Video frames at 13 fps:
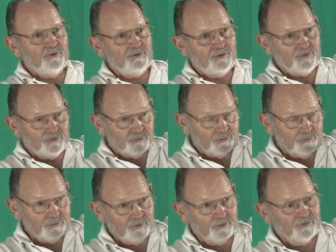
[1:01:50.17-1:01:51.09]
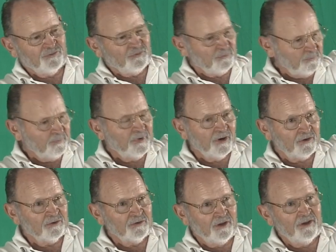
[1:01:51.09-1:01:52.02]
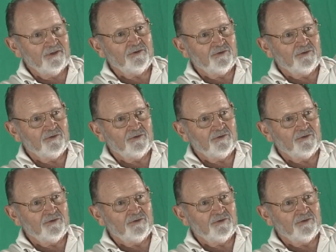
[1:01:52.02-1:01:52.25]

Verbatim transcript: And then you go, the, there's a parking lot.